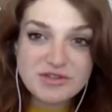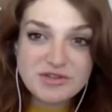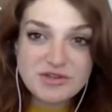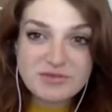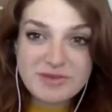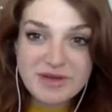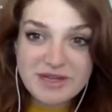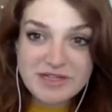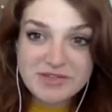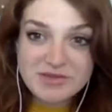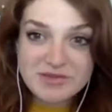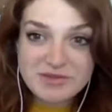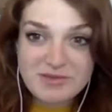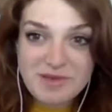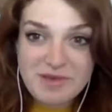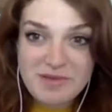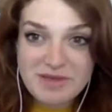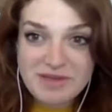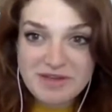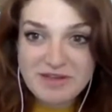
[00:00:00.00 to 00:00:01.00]
so much with
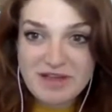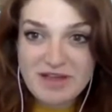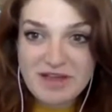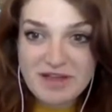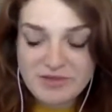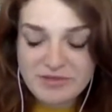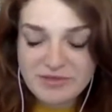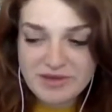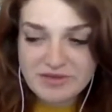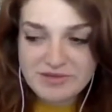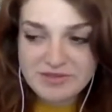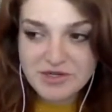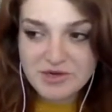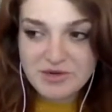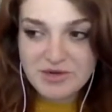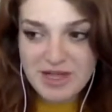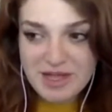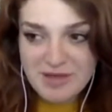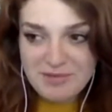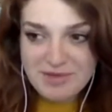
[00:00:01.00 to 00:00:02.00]
my mental health when I was
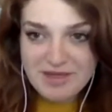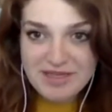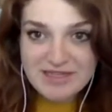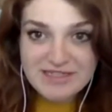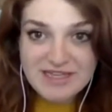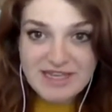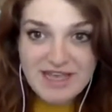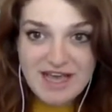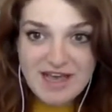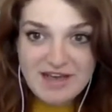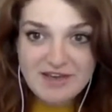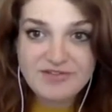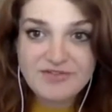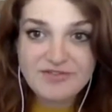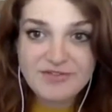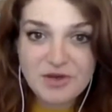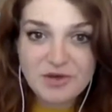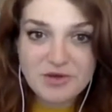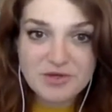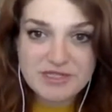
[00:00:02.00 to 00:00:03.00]
growing up because I
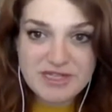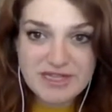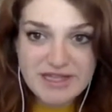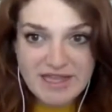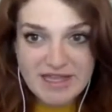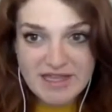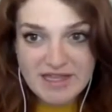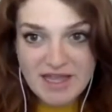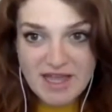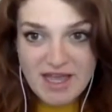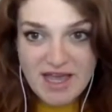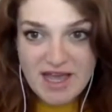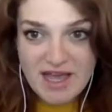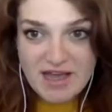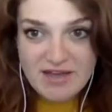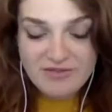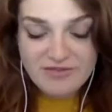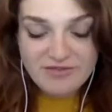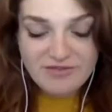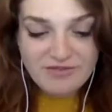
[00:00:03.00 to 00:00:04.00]
have OCD and I
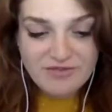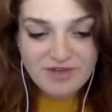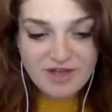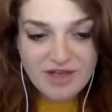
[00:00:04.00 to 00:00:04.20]
have